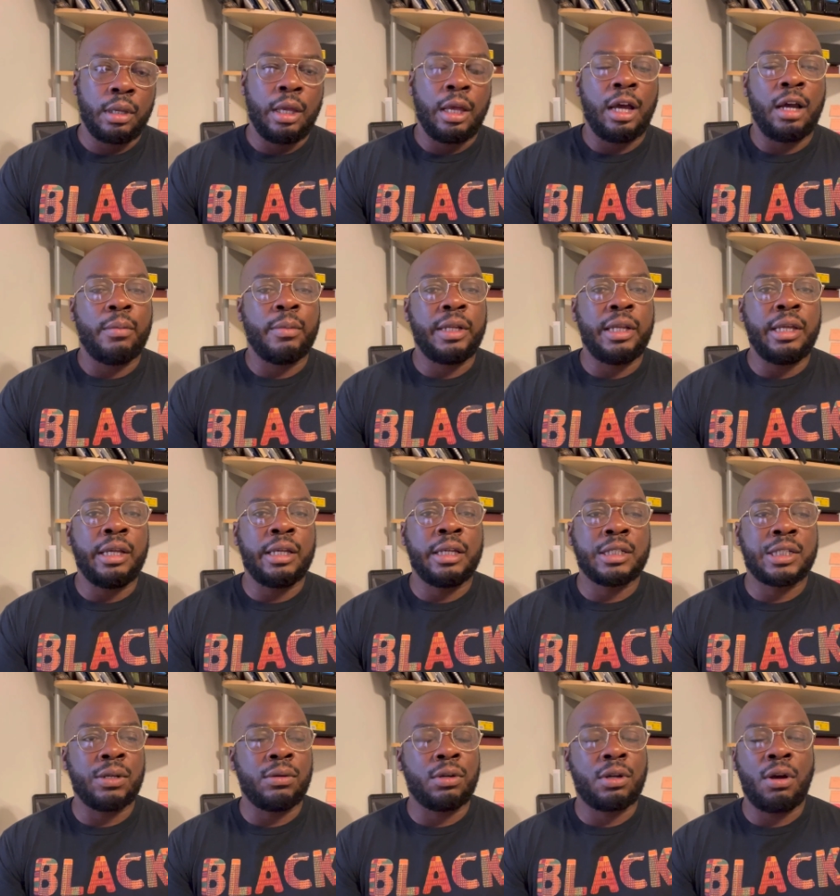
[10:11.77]
How many
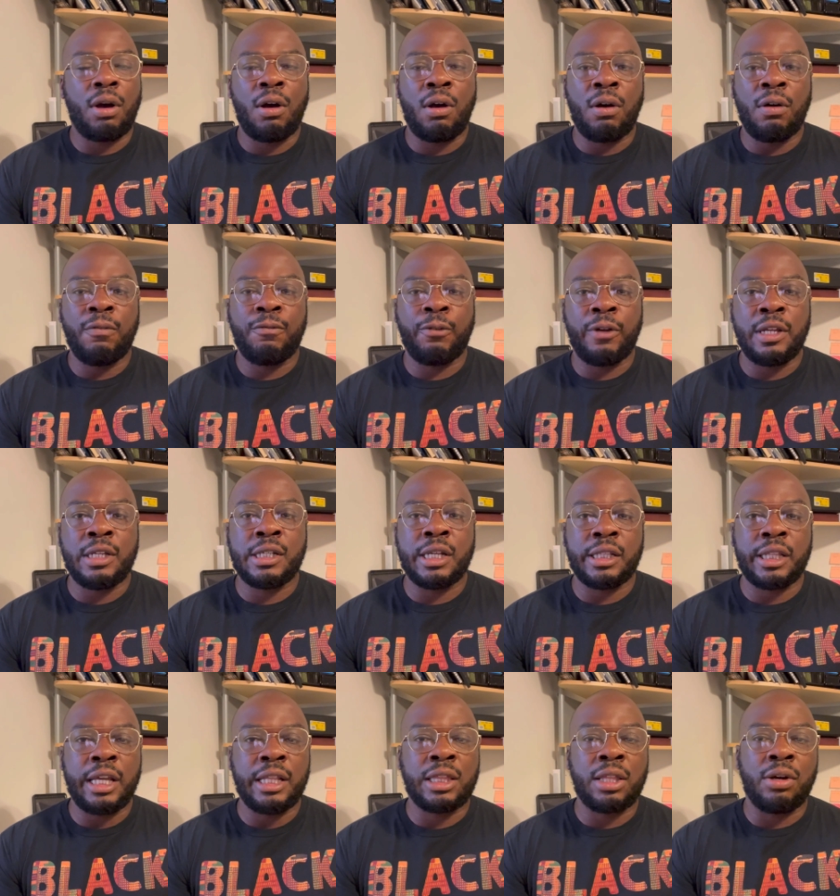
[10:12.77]
so-called friends that
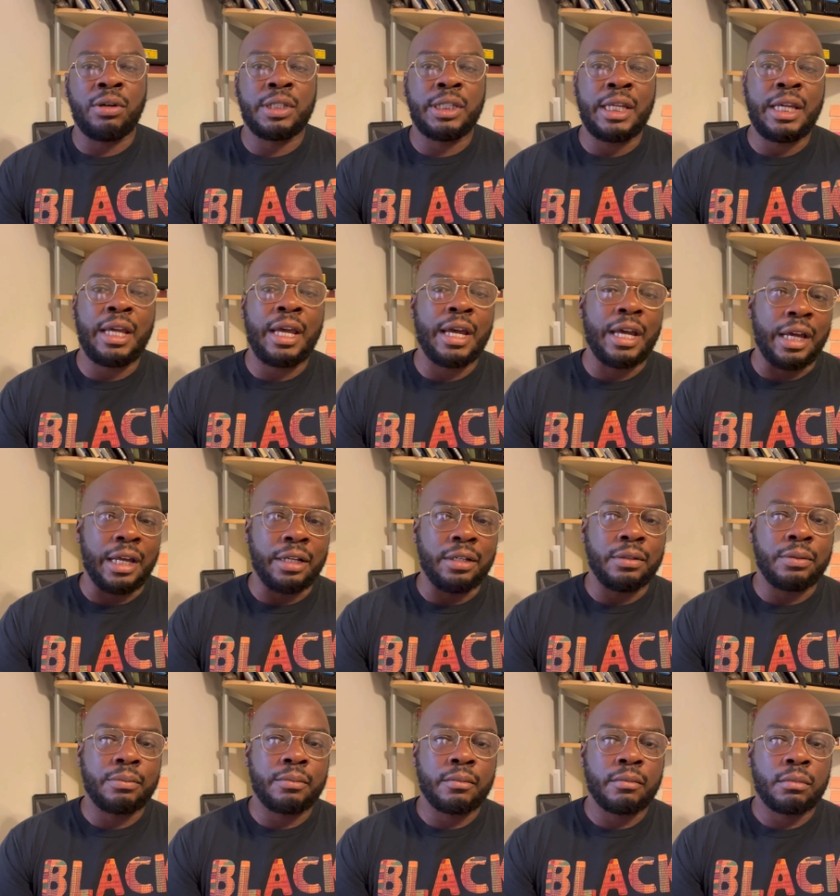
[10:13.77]
they thought they had
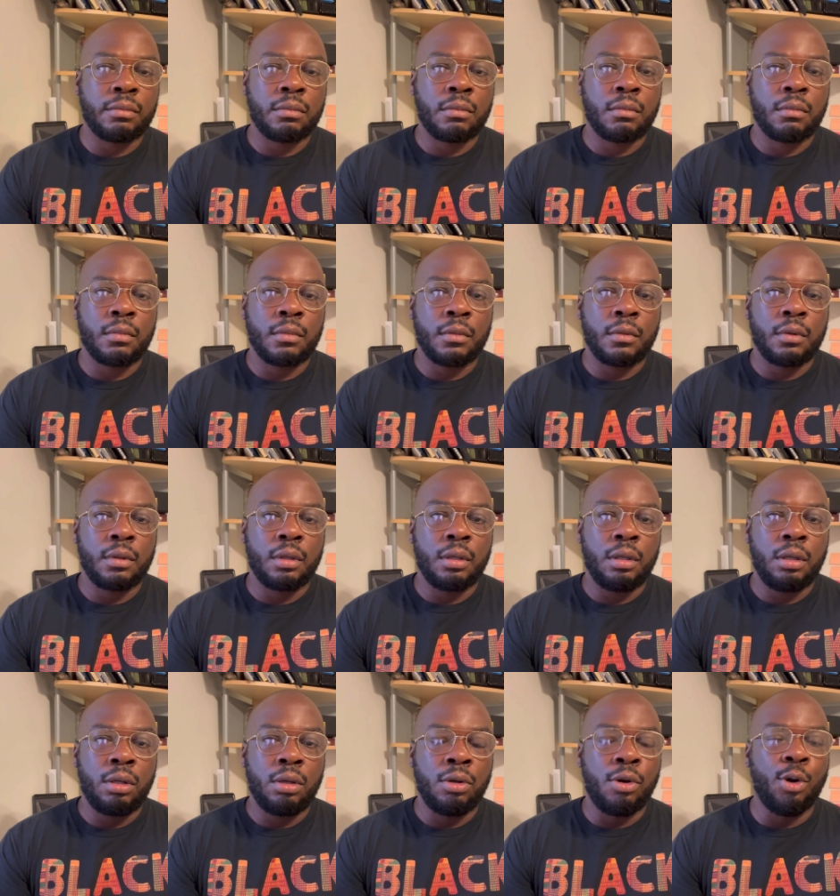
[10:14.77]

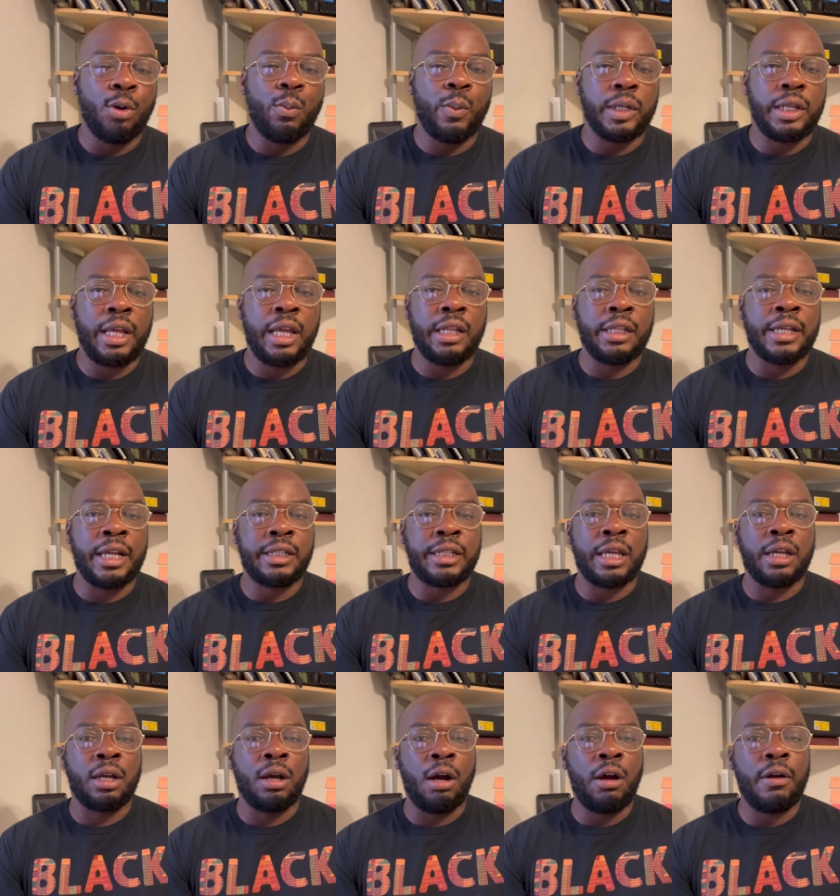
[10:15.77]
who, when they let their
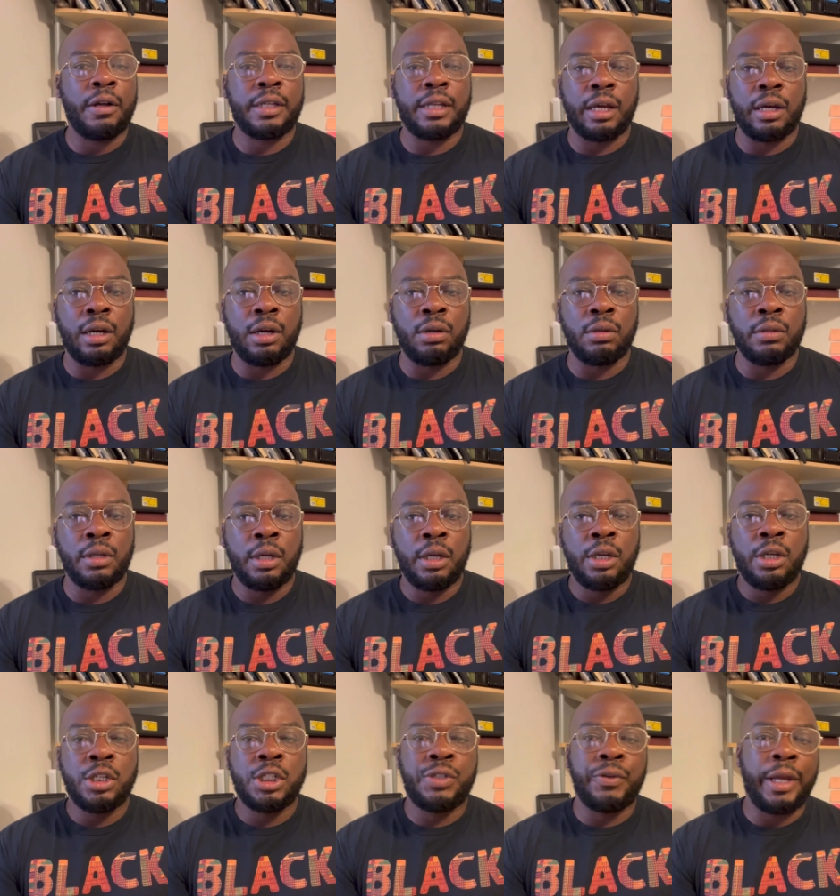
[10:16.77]
guard down,
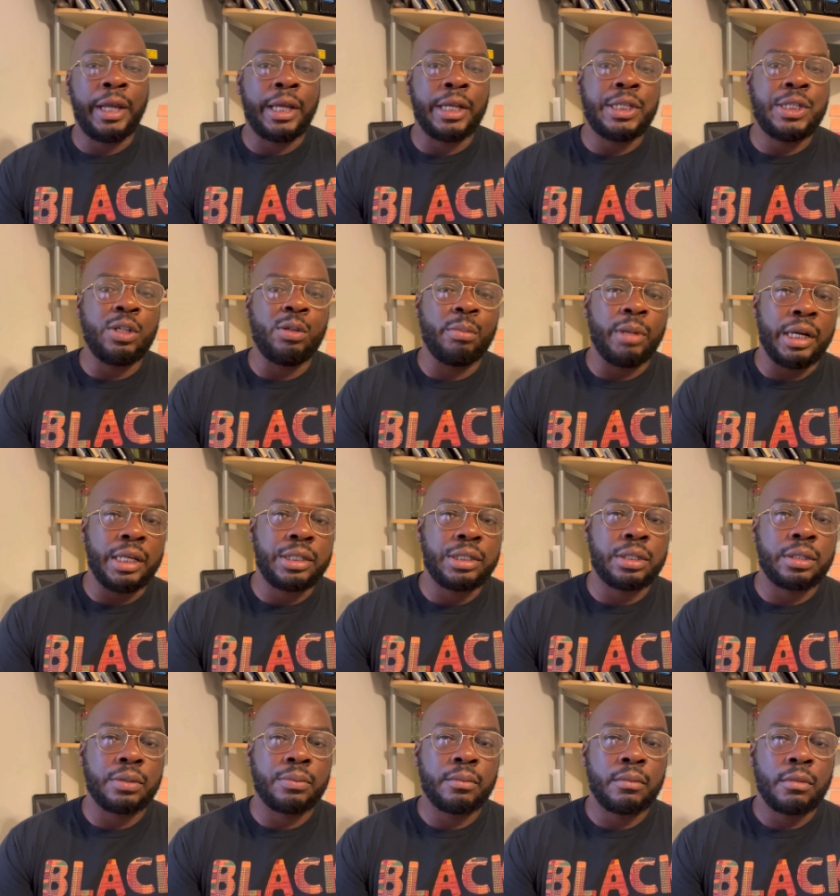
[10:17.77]
drinking too much,
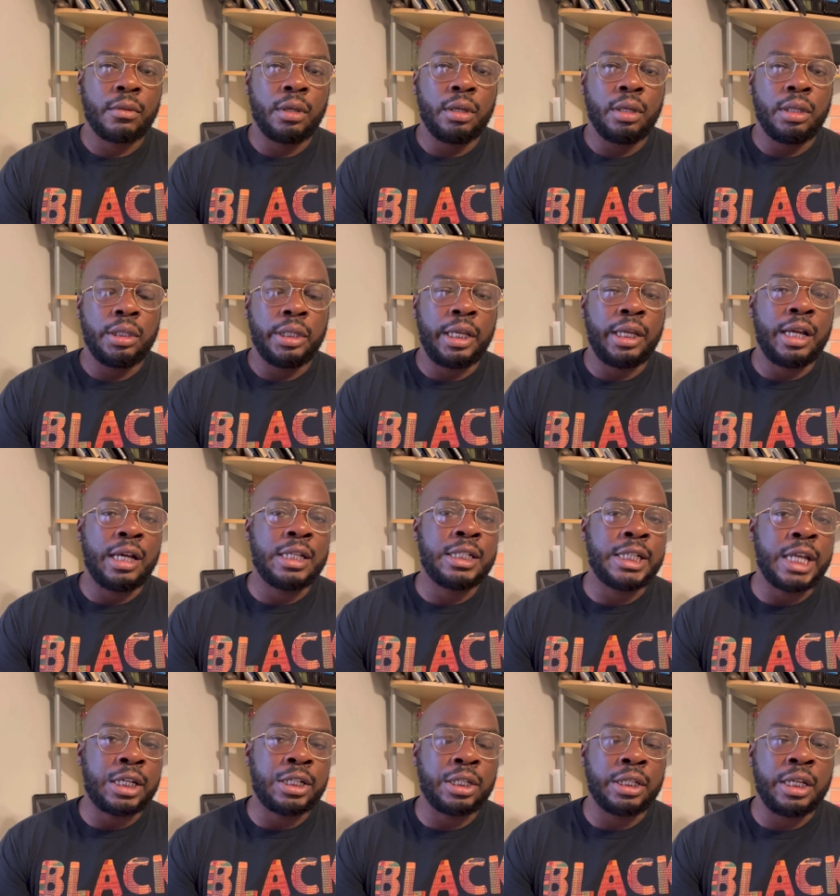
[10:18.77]
they got
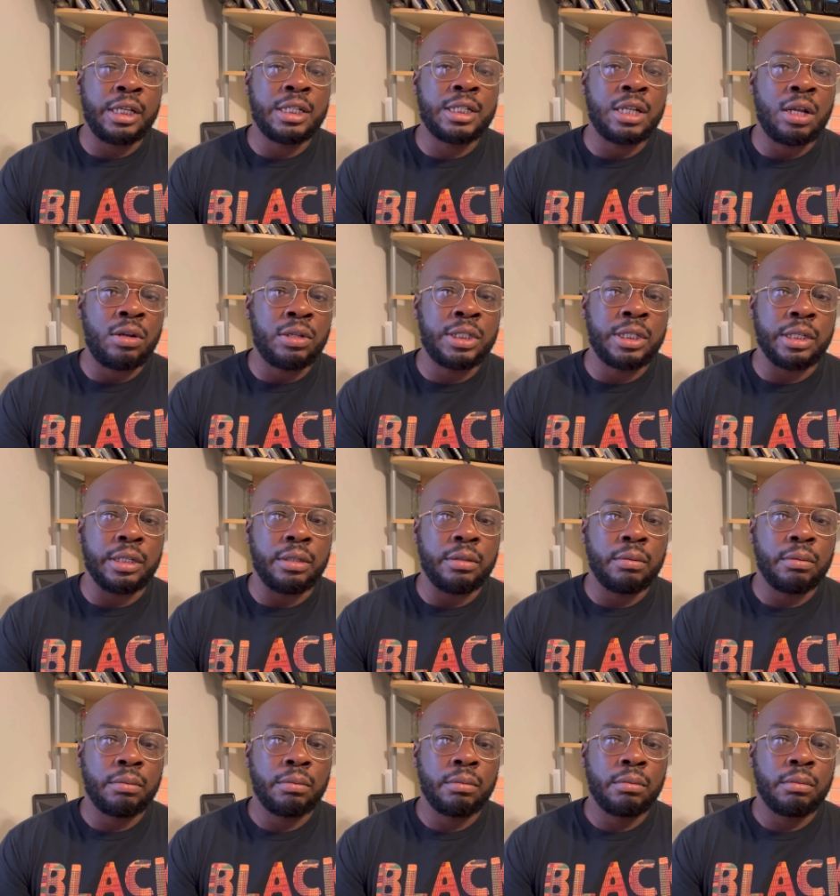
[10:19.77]
sexually assaulted.
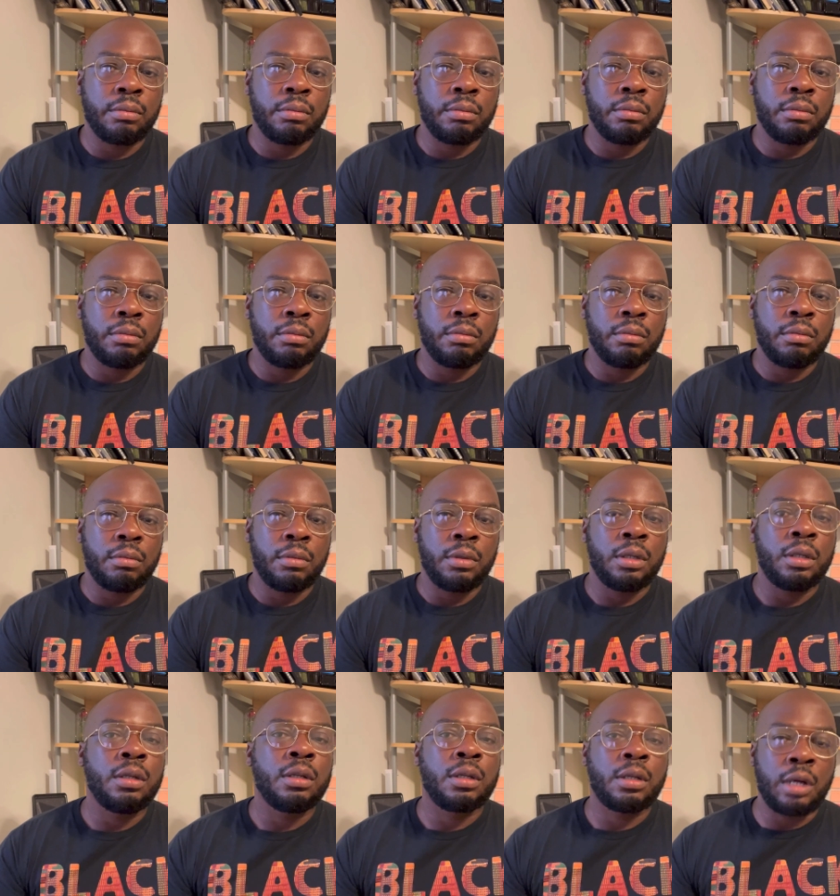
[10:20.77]

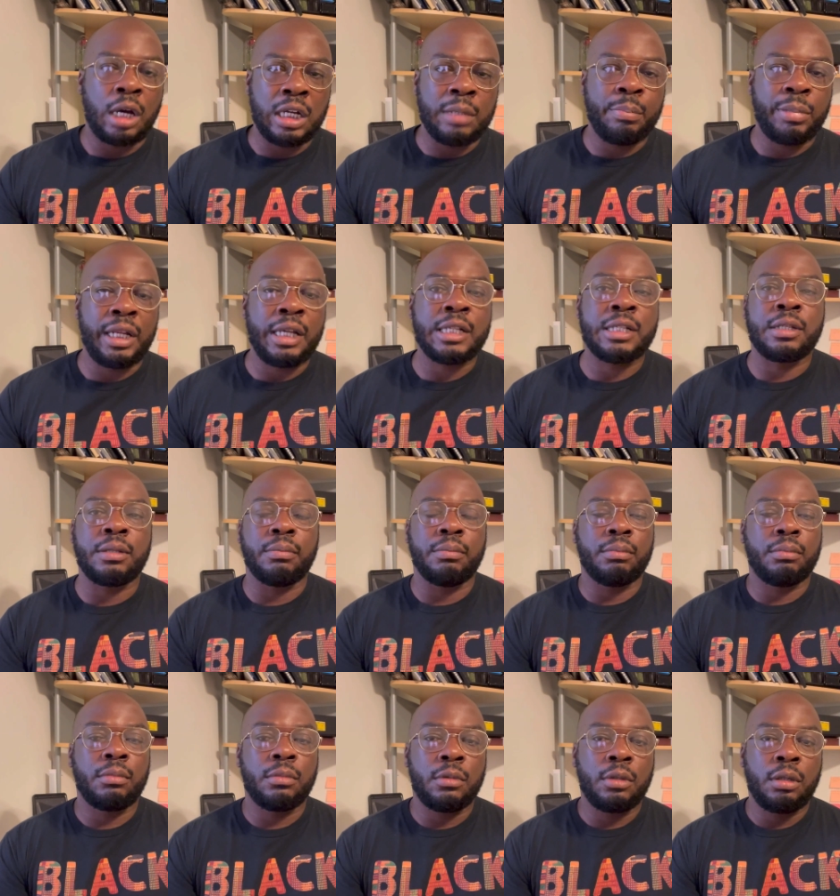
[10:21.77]
God bless them.
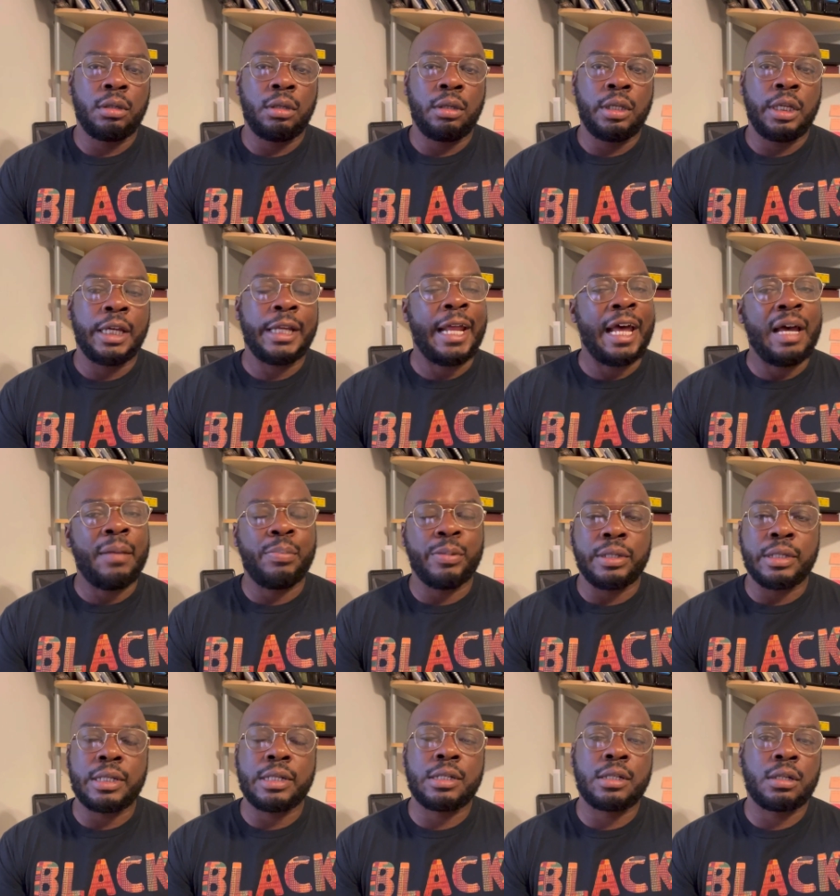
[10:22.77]
It
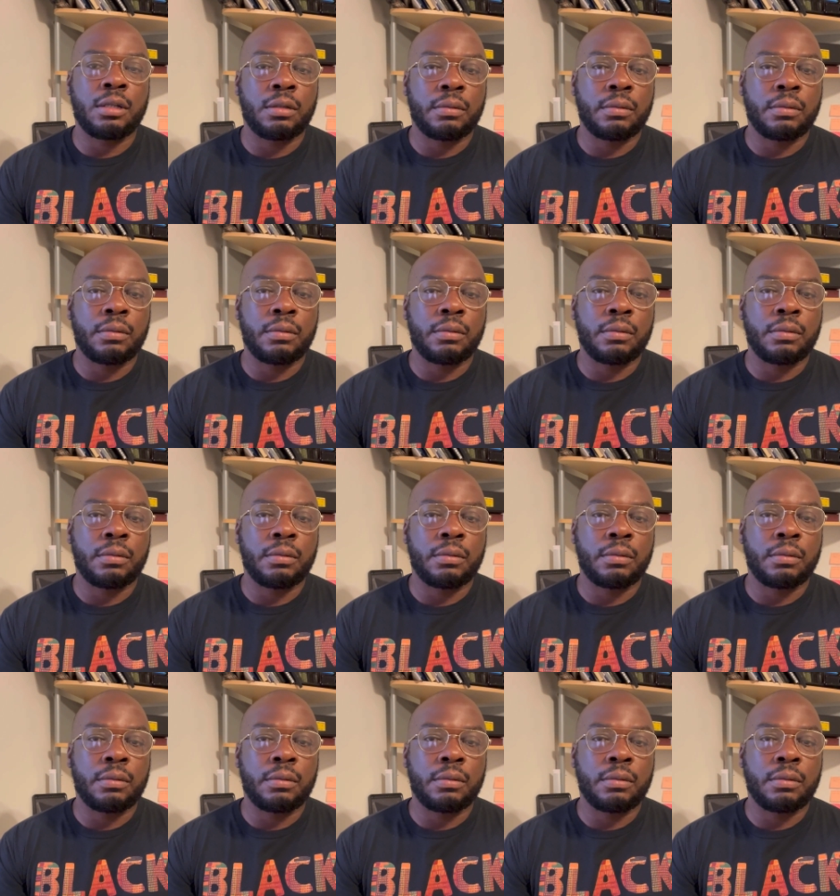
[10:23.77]
happens.